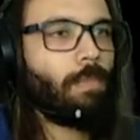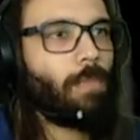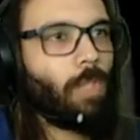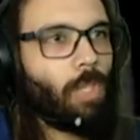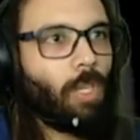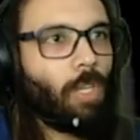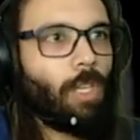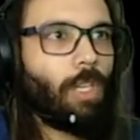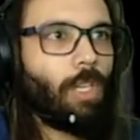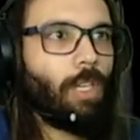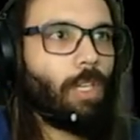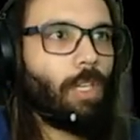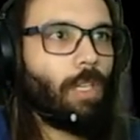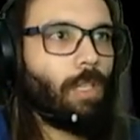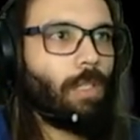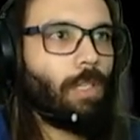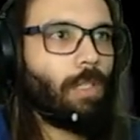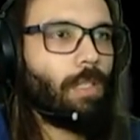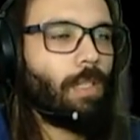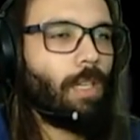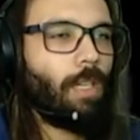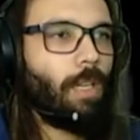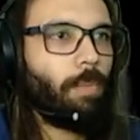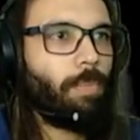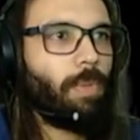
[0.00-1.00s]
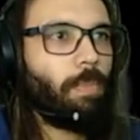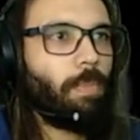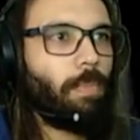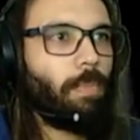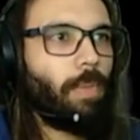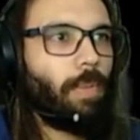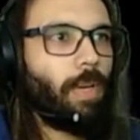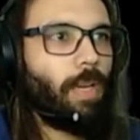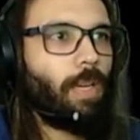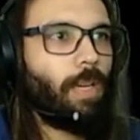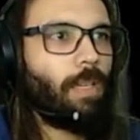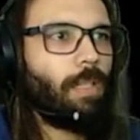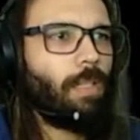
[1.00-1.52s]
Okay, a bit
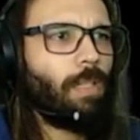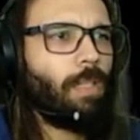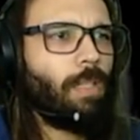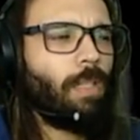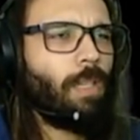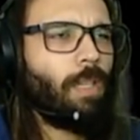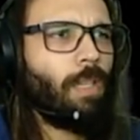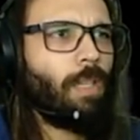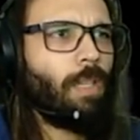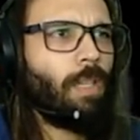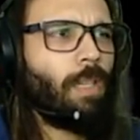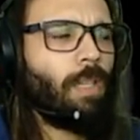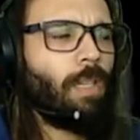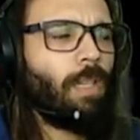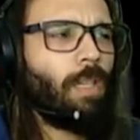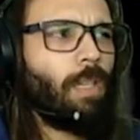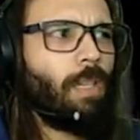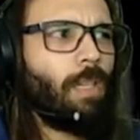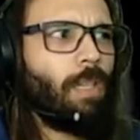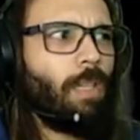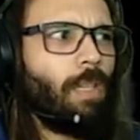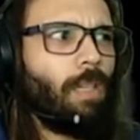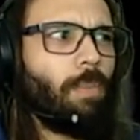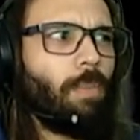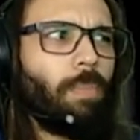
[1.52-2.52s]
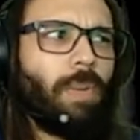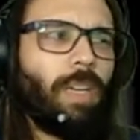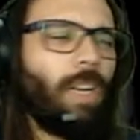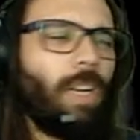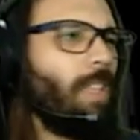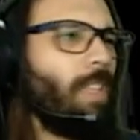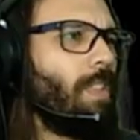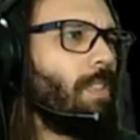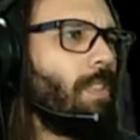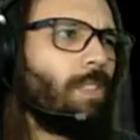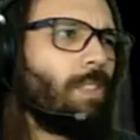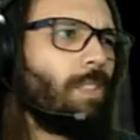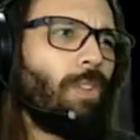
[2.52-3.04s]
better. But I
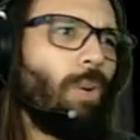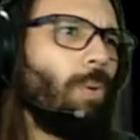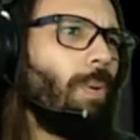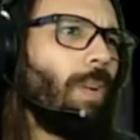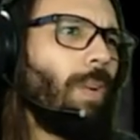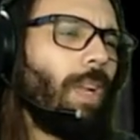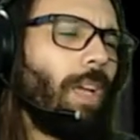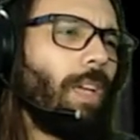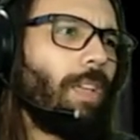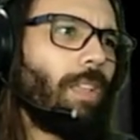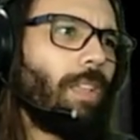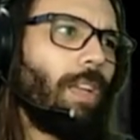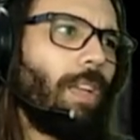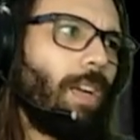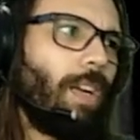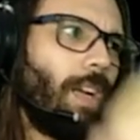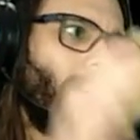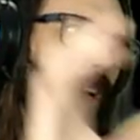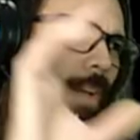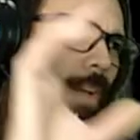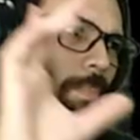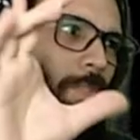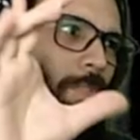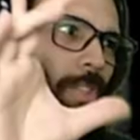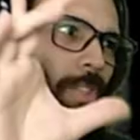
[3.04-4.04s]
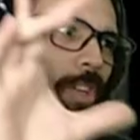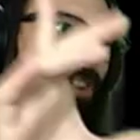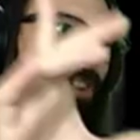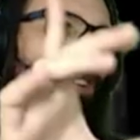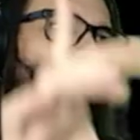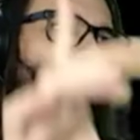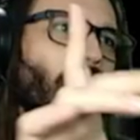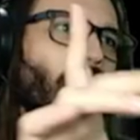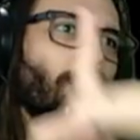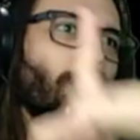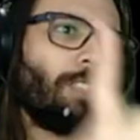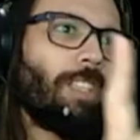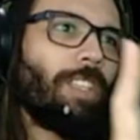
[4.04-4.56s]
don't like that I'm not
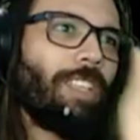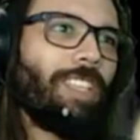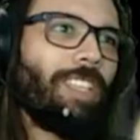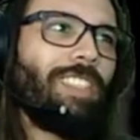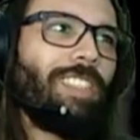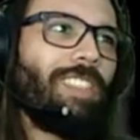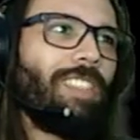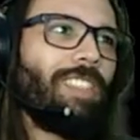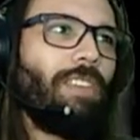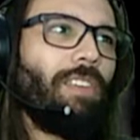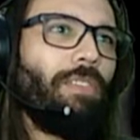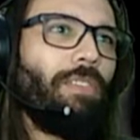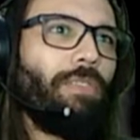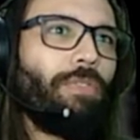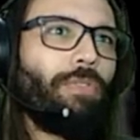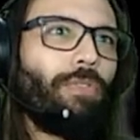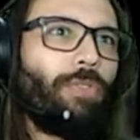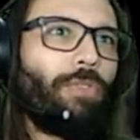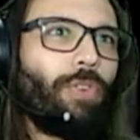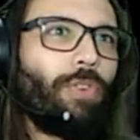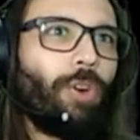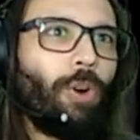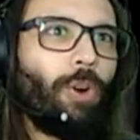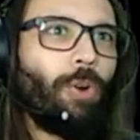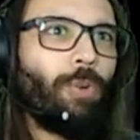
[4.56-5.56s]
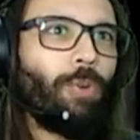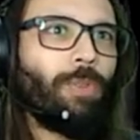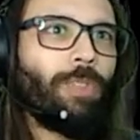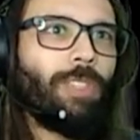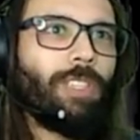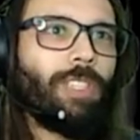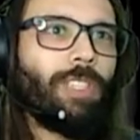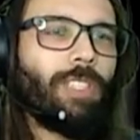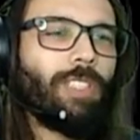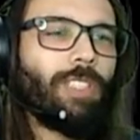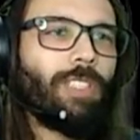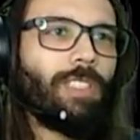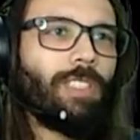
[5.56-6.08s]
constantly seeing from
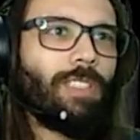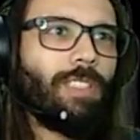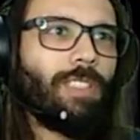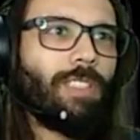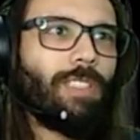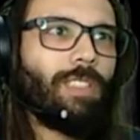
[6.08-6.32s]
the